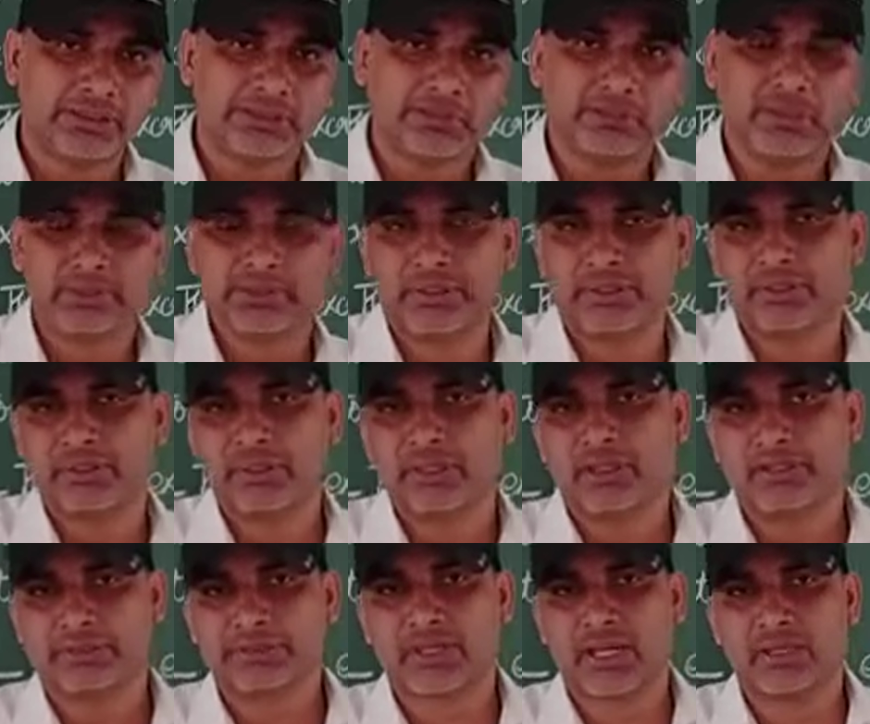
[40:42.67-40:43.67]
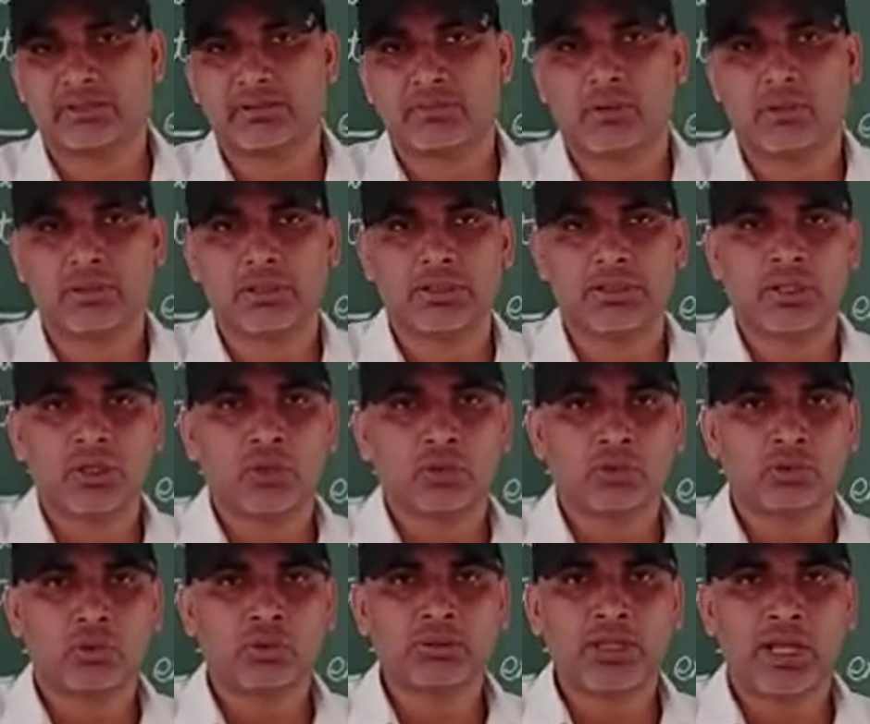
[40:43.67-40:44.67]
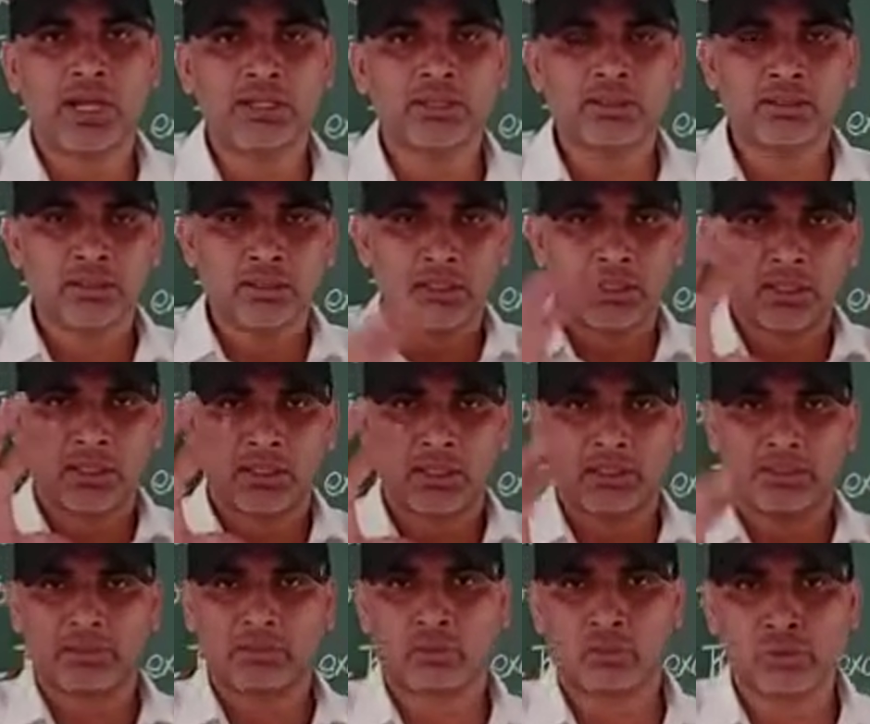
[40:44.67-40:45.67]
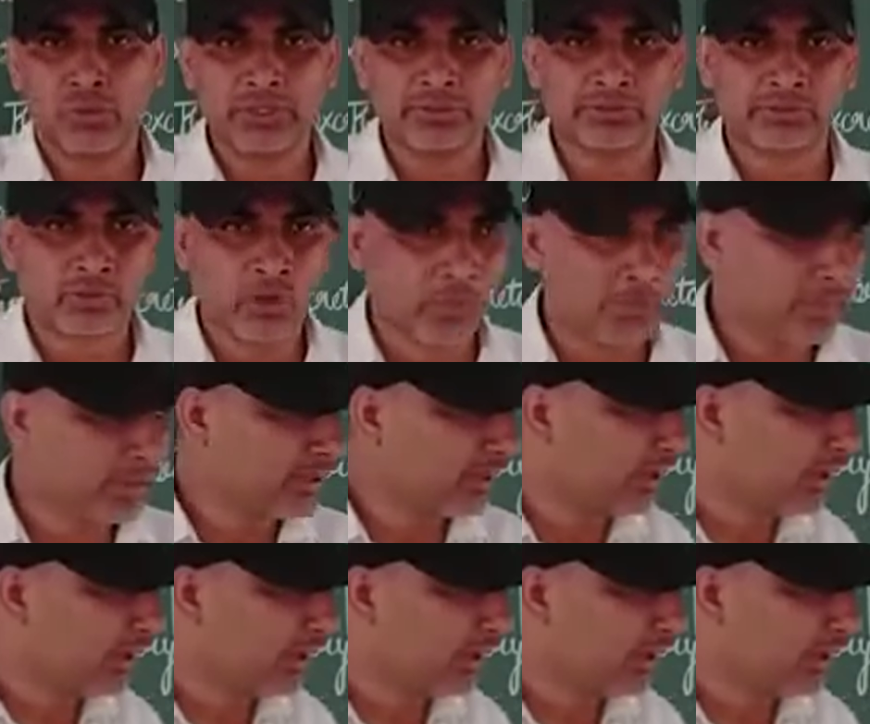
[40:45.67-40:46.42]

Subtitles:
is present inside the body. So that today's topic